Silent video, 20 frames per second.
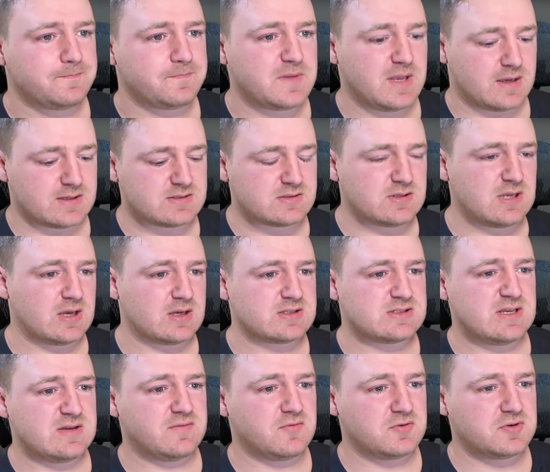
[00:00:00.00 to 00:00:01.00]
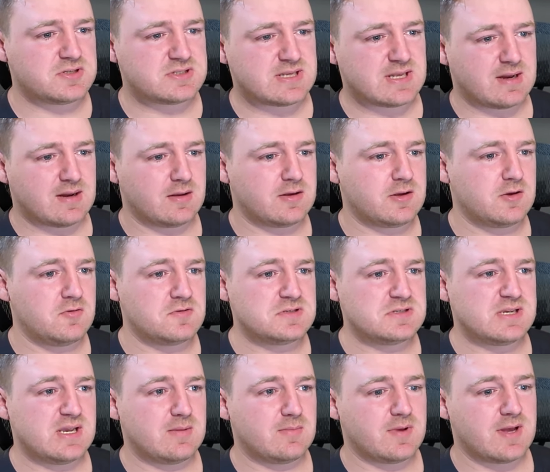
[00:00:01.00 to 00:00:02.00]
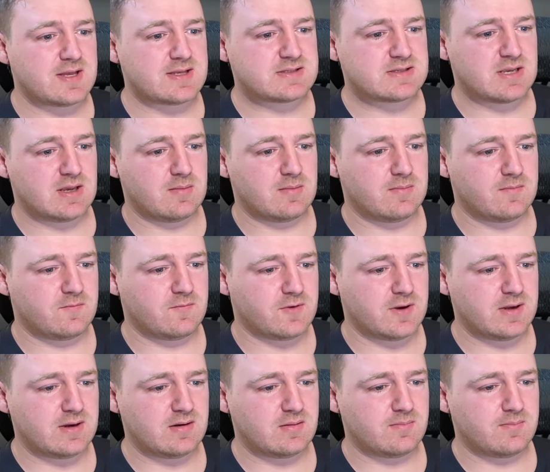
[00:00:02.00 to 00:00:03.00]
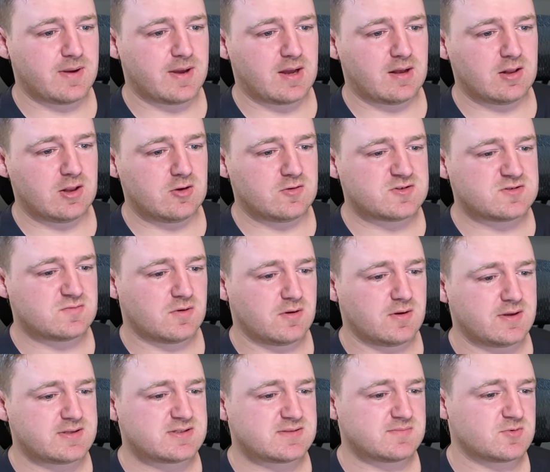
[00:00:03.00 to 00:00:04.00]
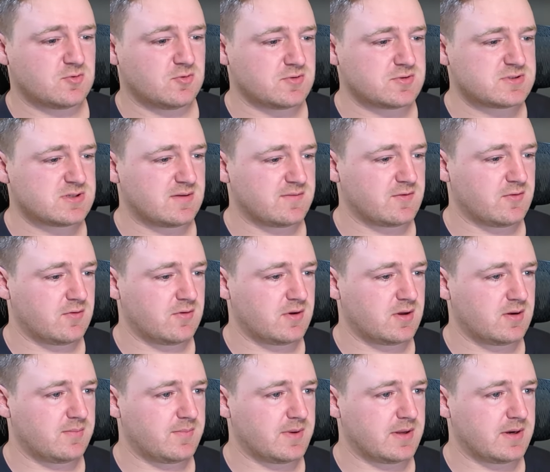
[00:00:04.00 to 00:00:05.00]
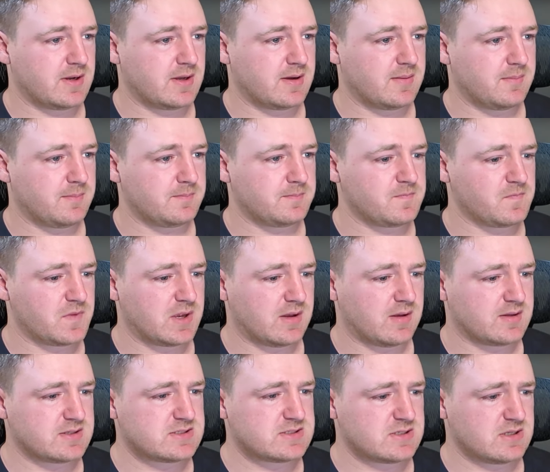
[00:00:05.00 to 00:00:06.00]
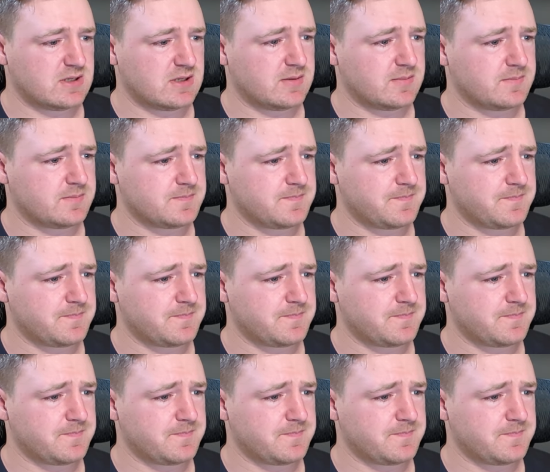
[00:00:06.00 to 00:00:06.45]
Yes. Yeah, Sivo just had a huge game last game, right? And Paolo as well had some cool stuff going on. But okay, let's see.